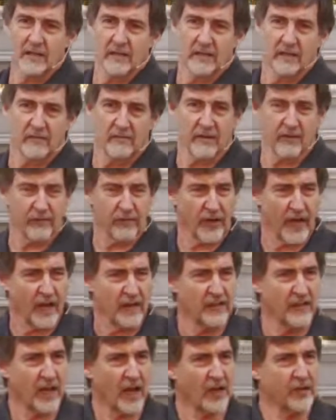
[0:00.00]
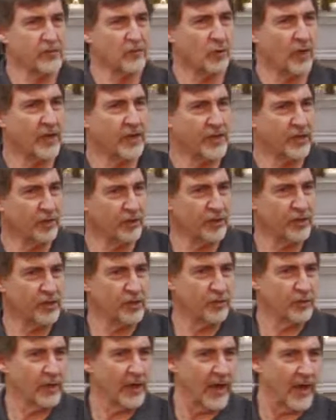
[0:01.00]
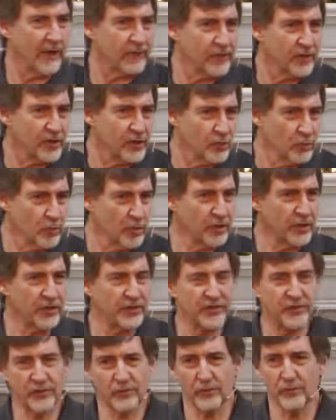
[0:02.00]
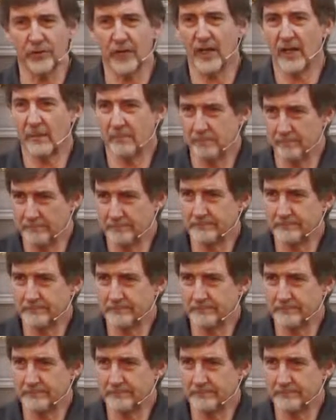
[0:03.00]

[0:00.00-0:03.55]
Have you ever had God draw near to you after you really screwed up?